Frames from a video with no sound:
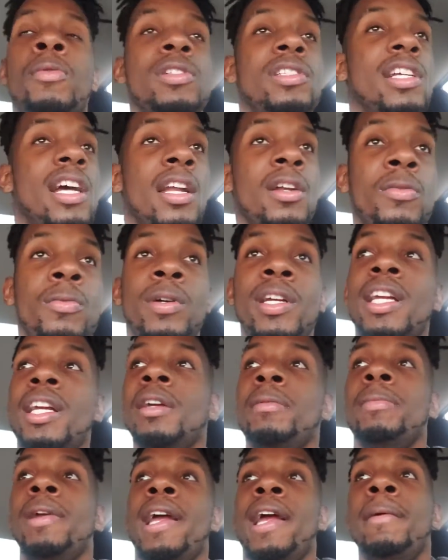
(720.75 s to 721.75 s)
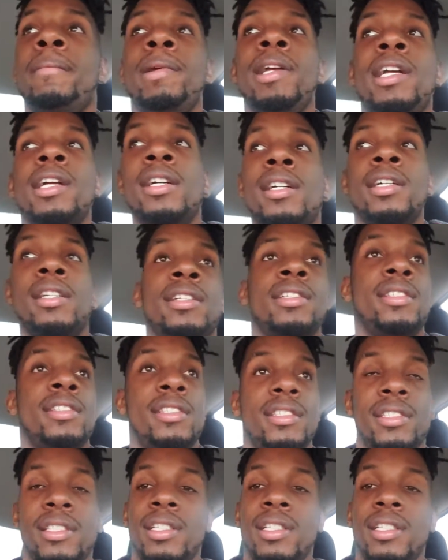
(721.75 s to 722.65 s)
want y'all to win, man, because